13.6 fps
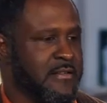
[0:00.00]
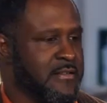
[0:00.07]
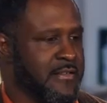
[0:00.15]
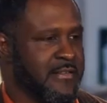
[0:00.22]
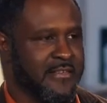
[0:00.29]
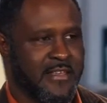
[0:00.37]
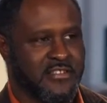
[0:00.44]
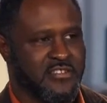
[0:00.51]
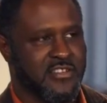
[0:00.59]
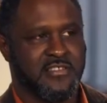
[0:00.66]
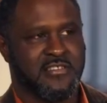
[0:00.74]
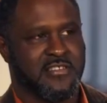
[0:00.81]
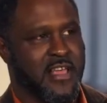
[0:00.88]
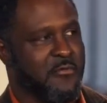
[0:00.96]

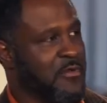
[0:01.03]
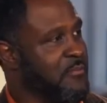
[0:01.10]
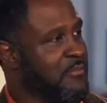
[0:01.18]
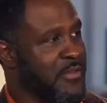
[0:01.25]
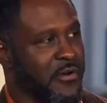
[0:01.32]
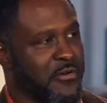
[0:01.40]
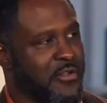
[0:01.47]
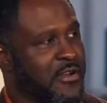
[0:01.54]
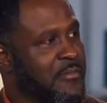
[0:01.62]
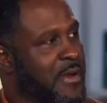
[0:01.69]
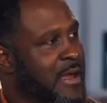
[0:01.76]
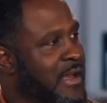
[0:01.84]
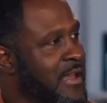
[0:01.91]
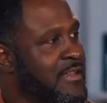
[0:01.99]
decisions that would blow your
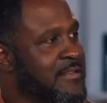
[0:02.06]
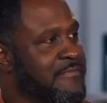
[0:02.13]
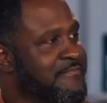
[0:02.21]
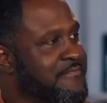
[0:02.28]
mind,